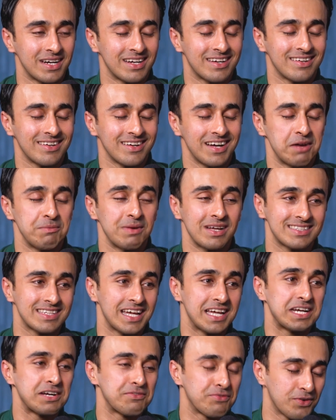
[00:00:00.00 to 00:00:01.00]
But yeah. I'm
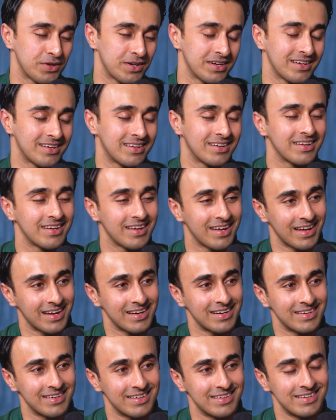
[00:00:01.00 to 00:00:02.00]
excited for it
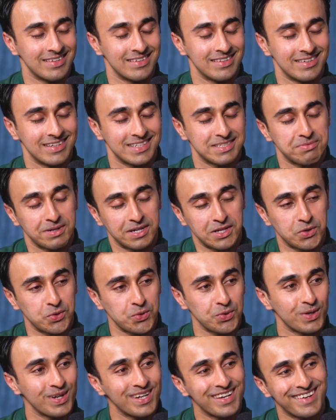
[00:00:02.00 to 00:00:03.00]
and it's pretty
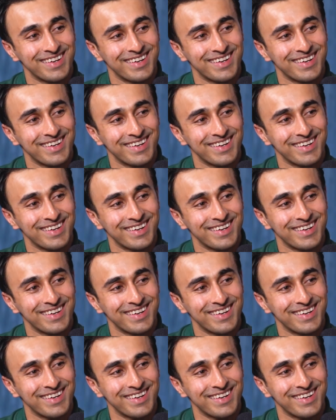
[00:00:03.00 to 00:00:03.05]
cool.